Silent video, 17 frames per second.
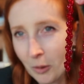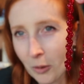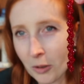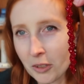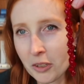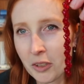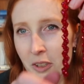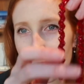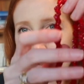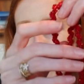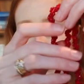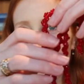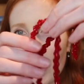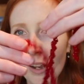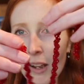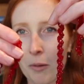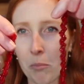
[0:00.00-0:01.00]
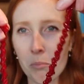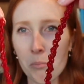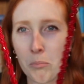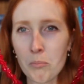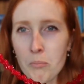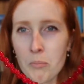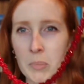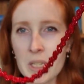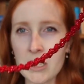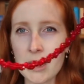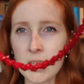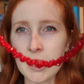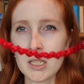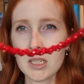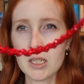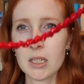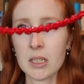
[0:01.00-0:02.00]
or you can make a
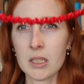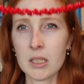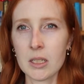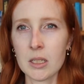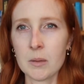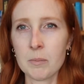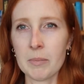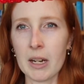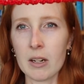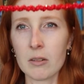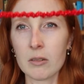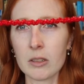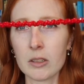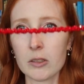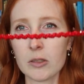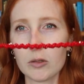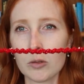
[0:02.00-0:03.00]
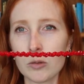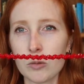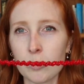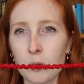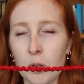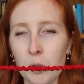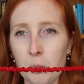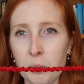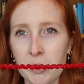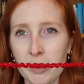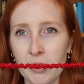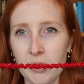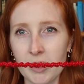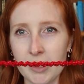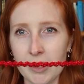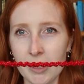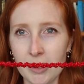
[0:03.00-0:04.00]
beaded spiral rope
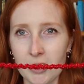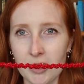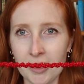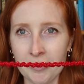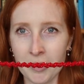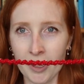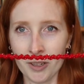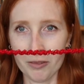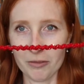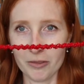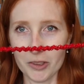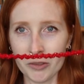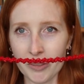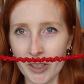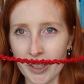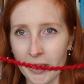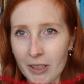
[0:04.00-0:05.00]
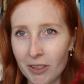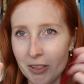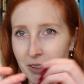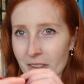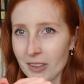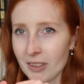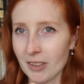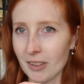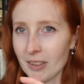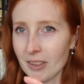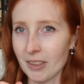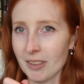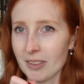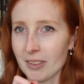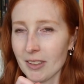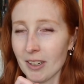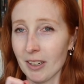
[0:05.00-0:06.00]
stitch. I've got a few variations on
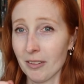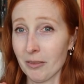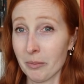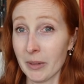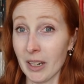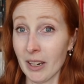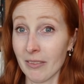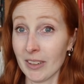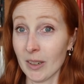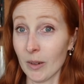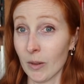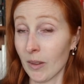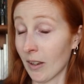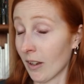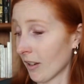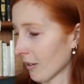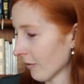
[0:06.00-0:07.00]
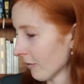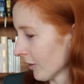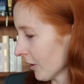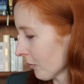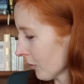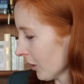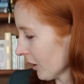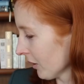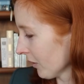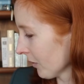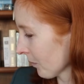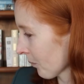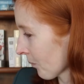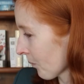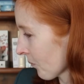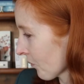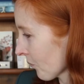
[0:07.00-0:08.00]
this that I've been having a lot of fun
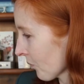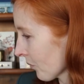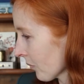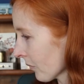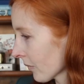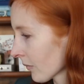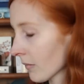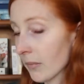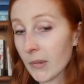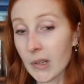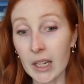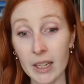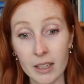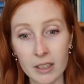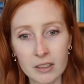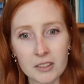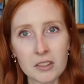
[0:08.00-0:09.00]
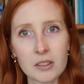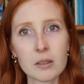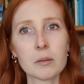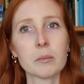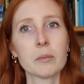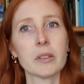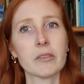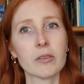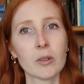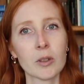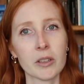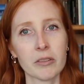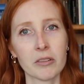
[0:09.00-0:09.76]
with. And before I